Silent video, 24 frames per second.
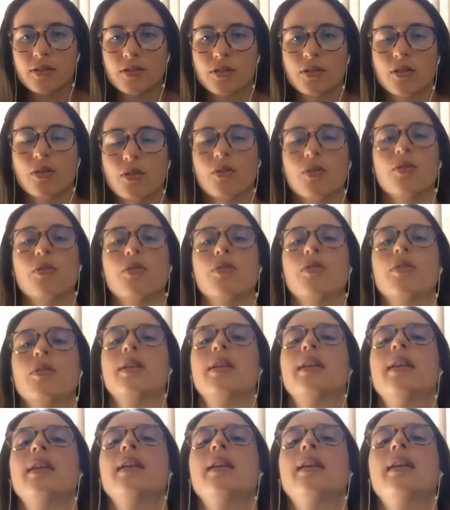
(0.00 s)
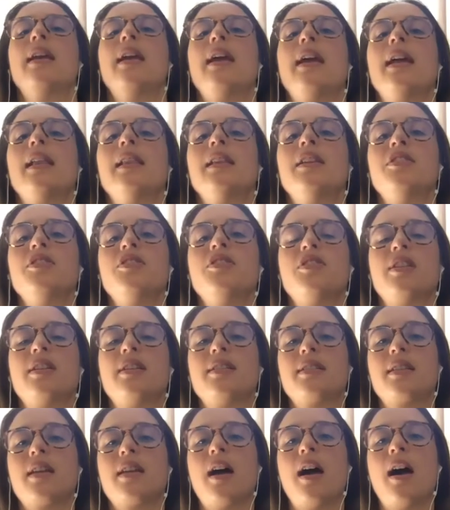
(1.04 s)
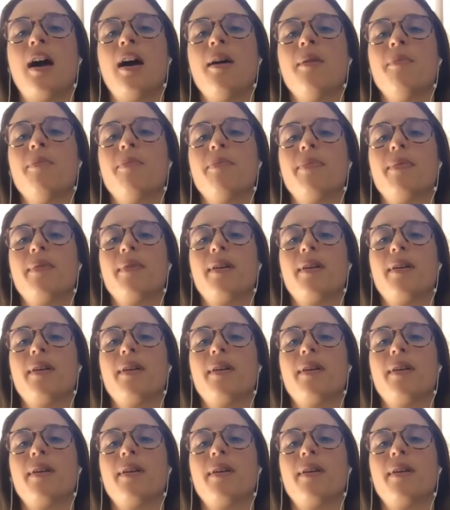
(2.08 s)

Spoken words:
So inhaling, chest up,